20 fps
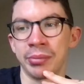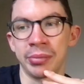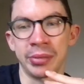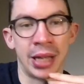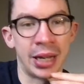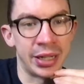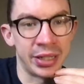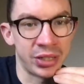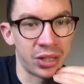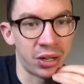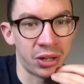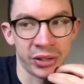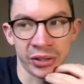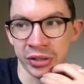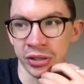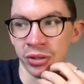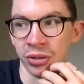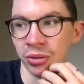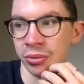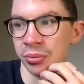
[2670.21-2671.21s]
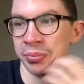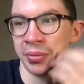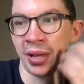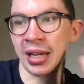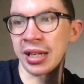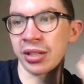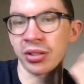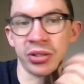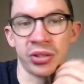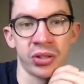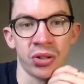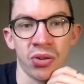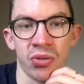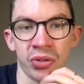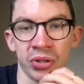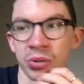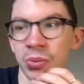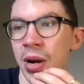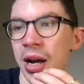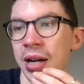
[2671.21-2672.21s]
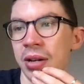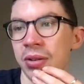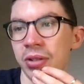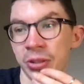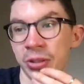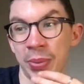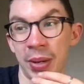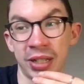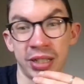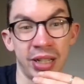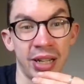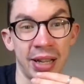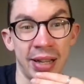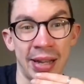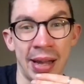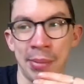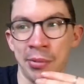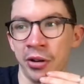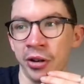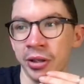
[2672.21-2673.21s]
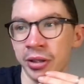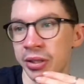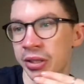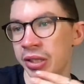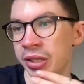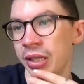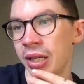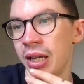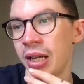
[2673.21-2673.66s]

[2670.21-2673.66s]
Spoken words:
Then it's Arsenal, they could score as well, especially at the Emirates.